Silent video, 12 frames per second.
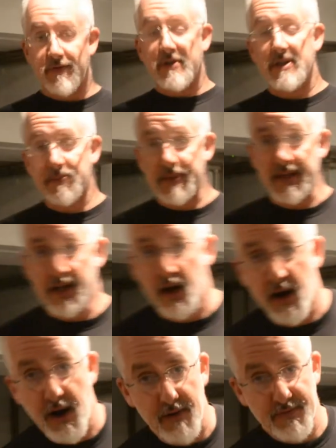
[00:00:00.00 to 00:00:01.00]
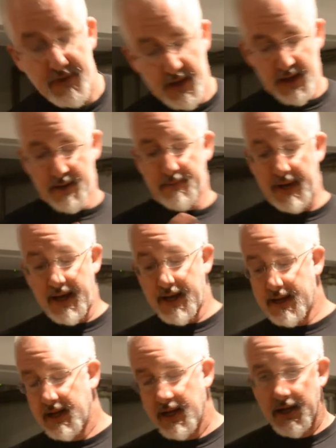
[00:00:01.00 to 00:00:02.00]

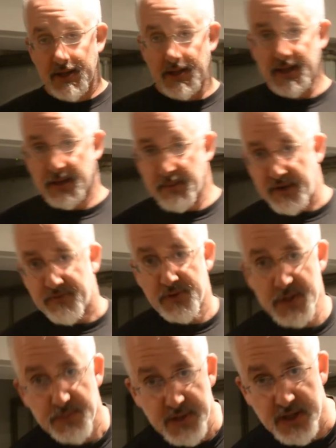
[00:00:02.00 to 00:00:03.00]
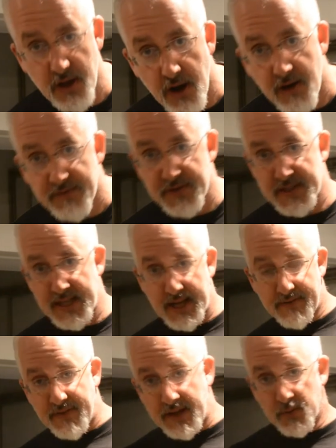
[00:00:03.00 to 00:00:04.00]
man. The thing about frisbee golf is
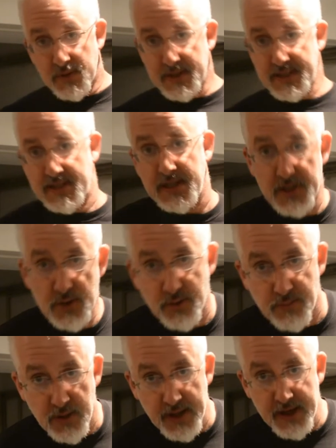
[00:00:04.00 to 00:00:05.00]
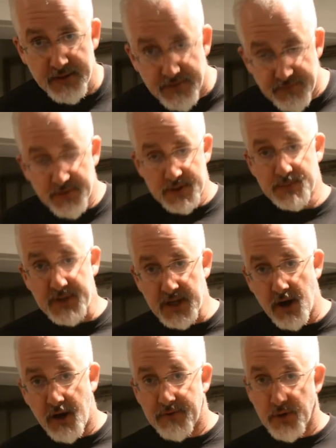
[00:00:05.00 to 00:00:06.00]
that if anyone sees you play frisbee
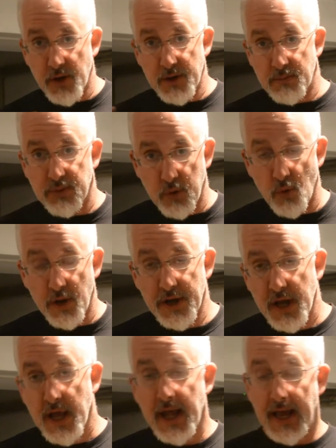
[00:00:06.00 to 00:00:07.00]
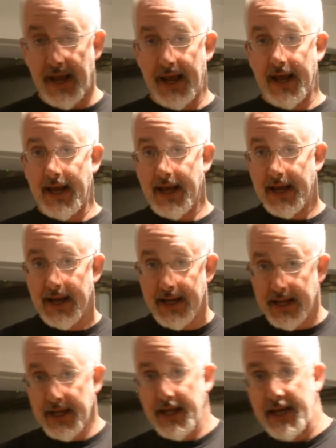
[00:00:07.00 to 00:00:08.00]
golf, you're unemployed.
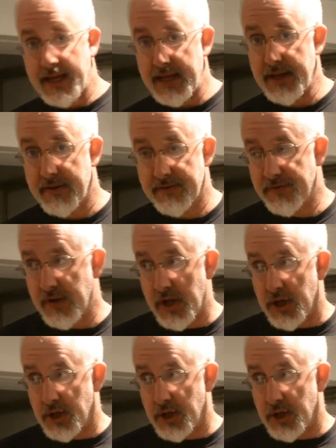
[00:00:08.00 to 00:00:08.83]
And if